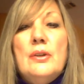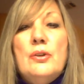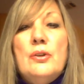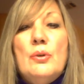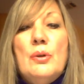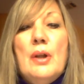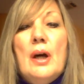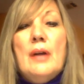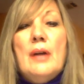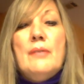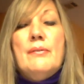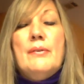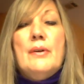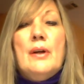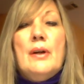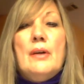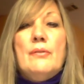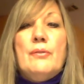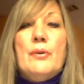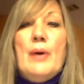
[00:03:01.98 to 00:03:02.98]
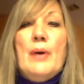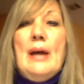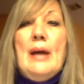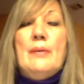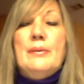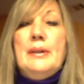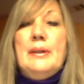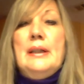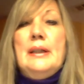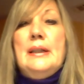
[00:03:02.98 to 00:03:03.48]
do a lot of
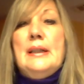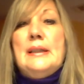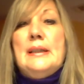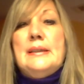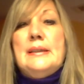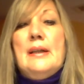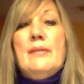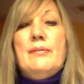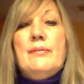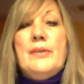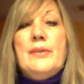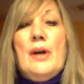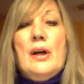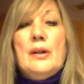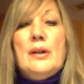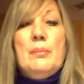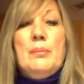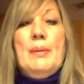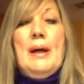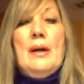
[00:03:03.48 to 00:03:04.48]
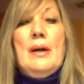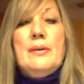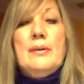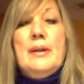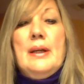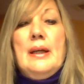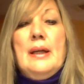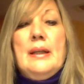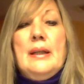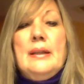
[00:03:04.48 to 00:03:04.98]
grounding, as I've talked
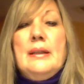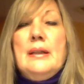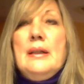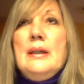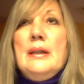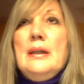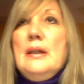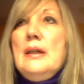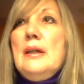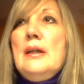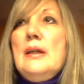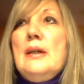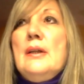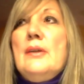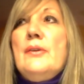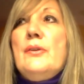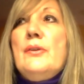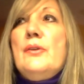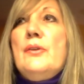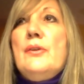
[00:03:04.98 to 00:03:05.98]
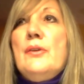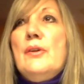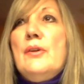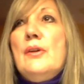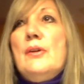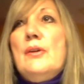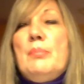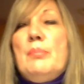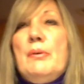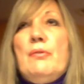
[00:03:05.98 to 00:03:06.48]
about and
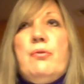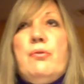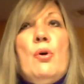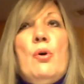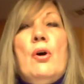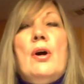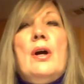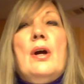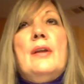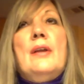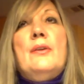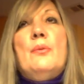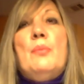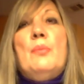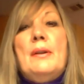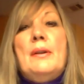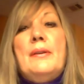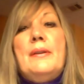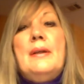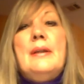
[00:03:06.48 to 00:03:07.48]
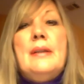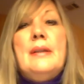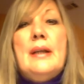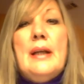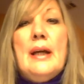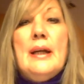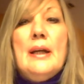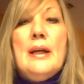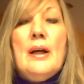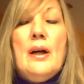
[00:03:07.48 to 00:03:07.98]
before. And the one thing
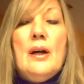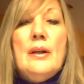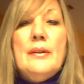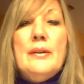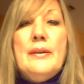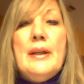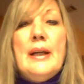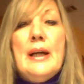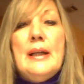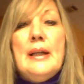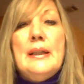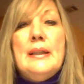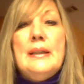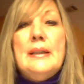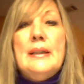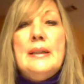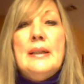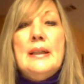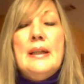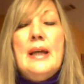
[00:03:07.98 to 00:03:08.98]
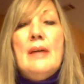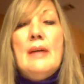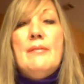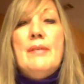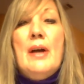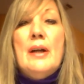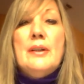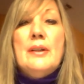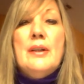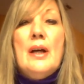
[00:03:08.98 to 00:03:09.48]
that I
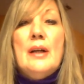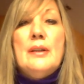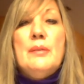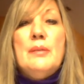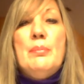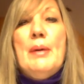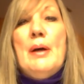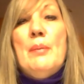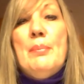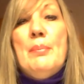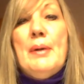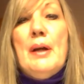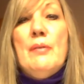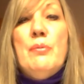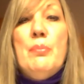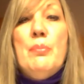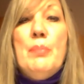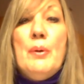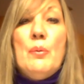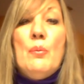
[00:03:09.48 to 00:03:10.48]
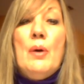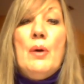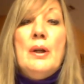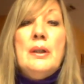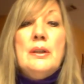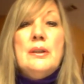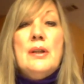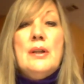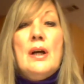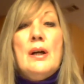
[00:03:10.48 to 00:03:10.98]
have not talked about, but I've been
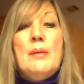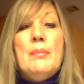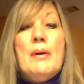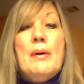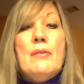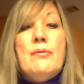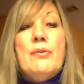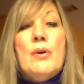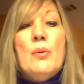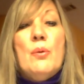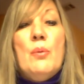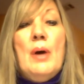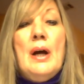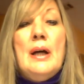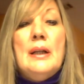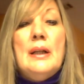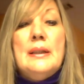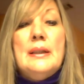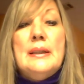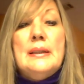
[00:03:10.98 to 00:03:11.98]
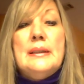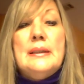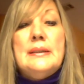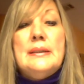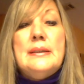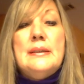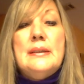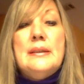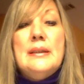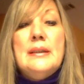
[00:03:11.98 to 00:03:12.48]
wanting to talk about for a while,
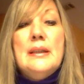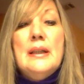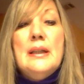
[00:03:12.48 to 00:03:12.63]
is